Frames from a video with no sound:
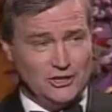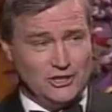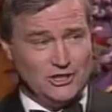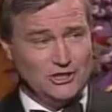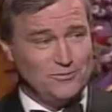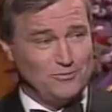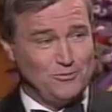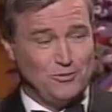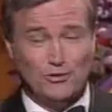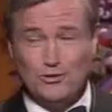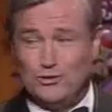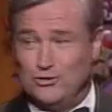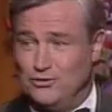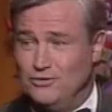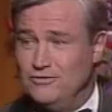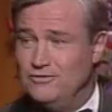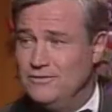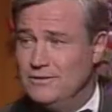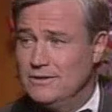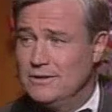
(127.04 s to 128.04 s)
She's
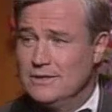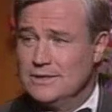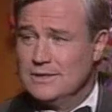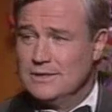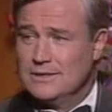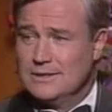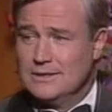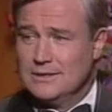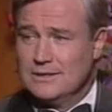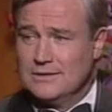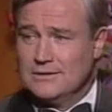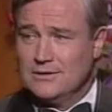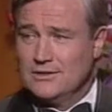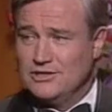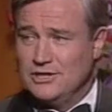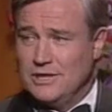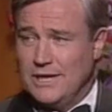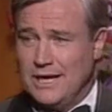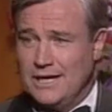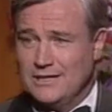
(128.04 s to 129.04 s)
proved that
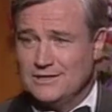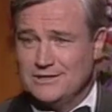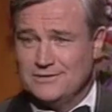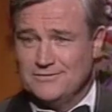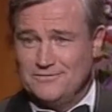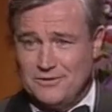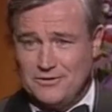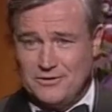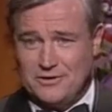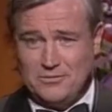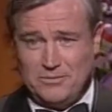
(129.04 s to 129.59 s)
she has a very